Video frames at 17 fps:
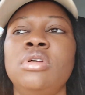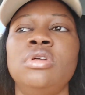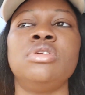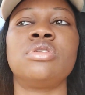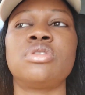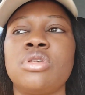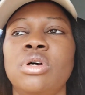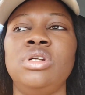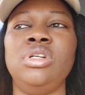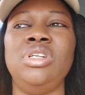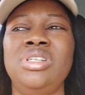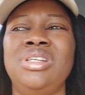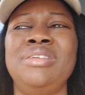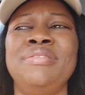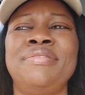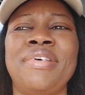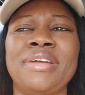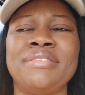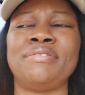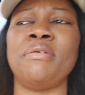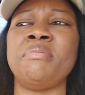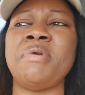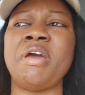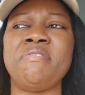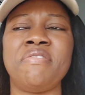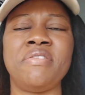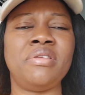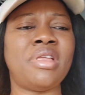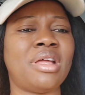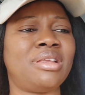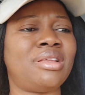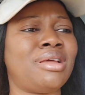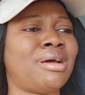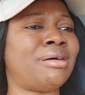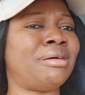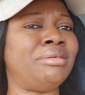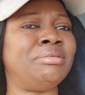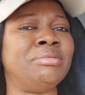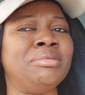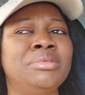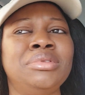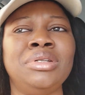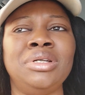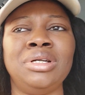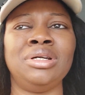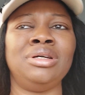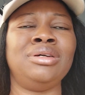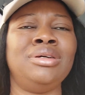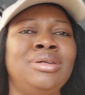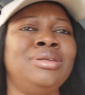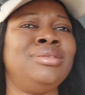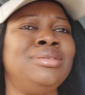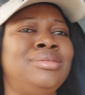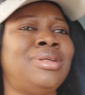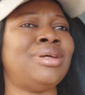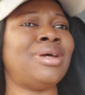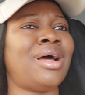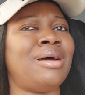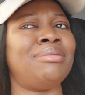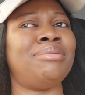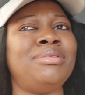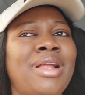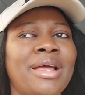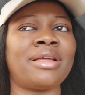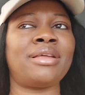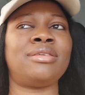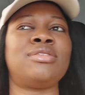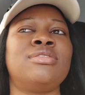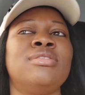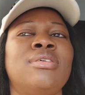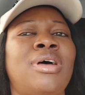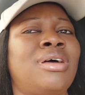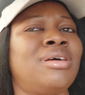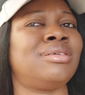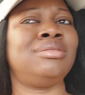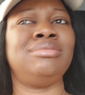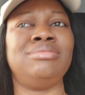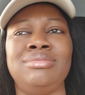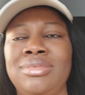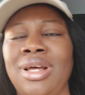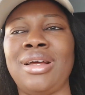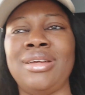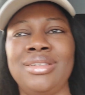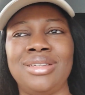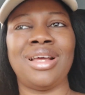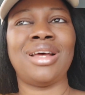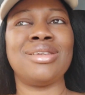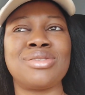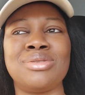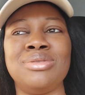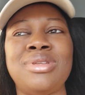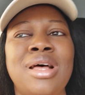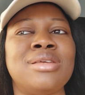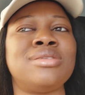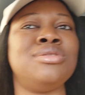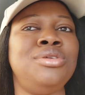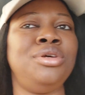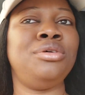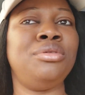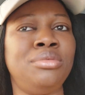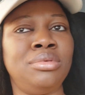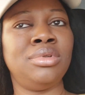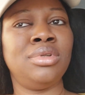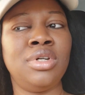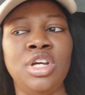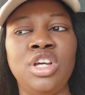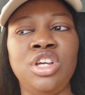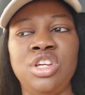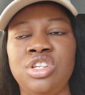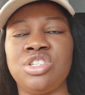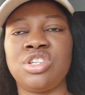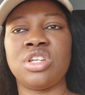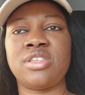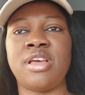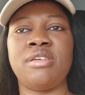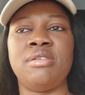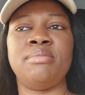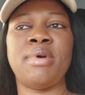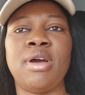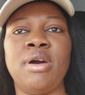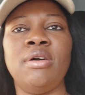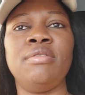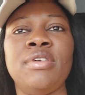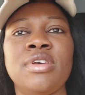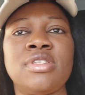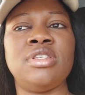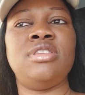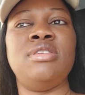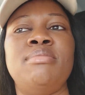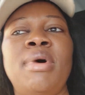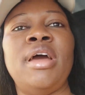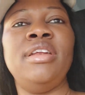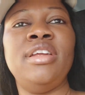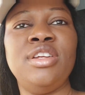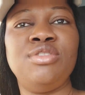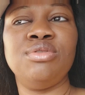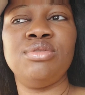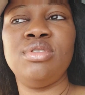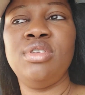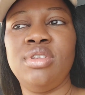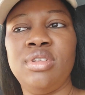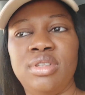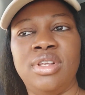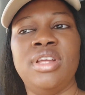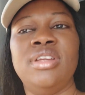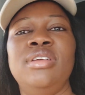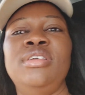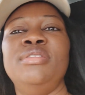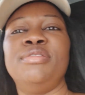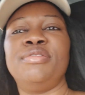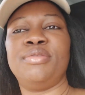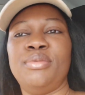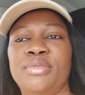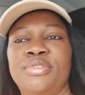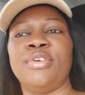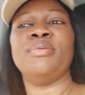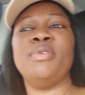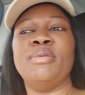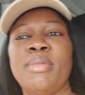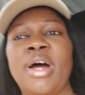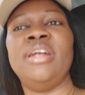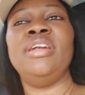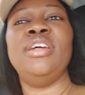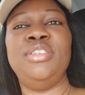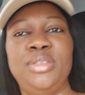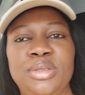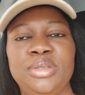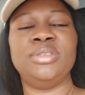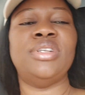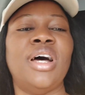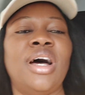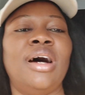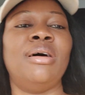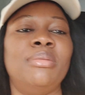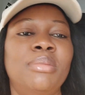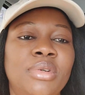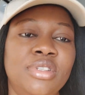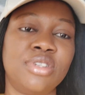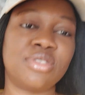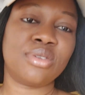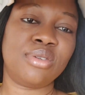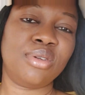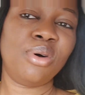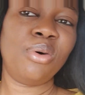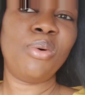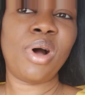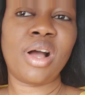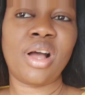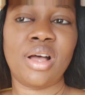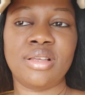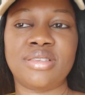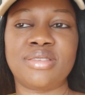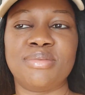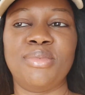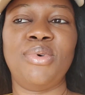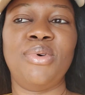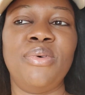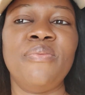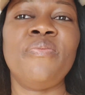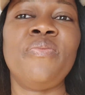Solid. In fact, for me, I feel that they are like, they're as good as new. It's just that you might, obviously the mileage, from the mileage that this one don't work as small,